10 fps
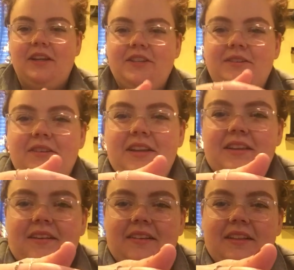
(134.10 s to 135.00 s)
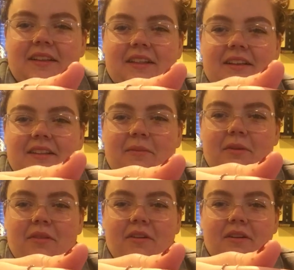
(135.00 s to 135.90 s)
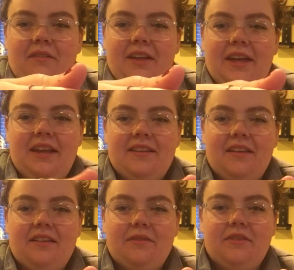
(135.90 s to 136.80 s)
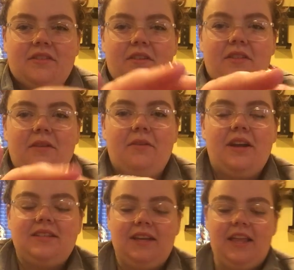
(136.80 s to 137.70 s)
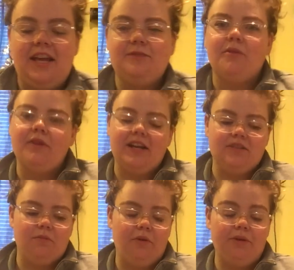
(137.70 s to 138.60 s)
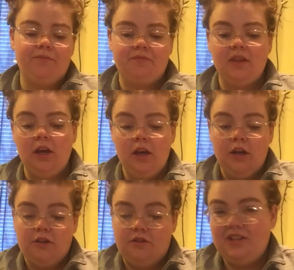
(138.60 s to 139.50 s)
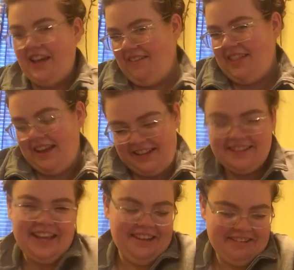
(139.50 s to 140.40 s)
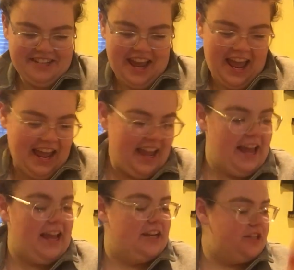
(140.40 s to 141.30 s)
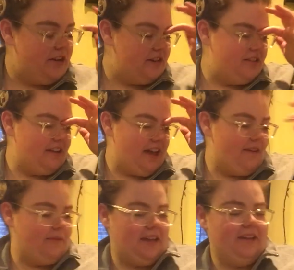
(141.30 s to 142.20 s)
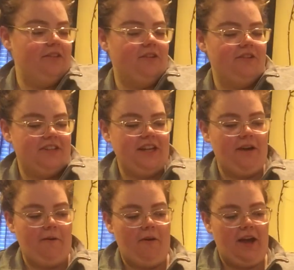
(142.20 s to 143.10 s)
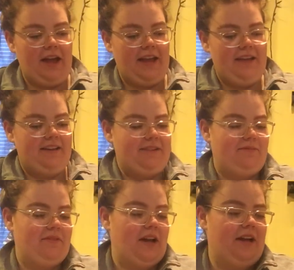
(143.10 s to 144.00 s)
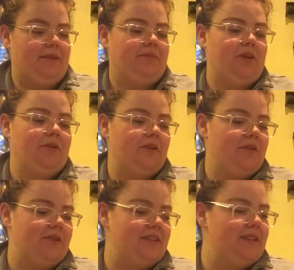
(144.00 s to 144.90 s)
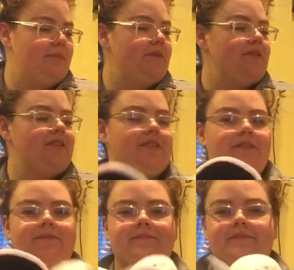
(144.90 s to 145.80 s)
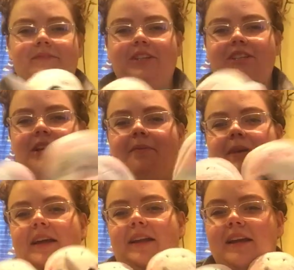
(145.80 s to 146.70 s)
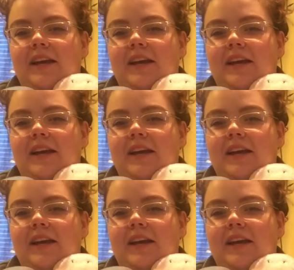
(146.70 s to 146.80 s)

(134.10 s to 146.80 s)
joke. So look, there they both are. I really can't tell the difference other than one has a clasp and one has a pull. So she got me that, so thank you, Shay. She also got me Lore DIY unicorn slippers, which, come on,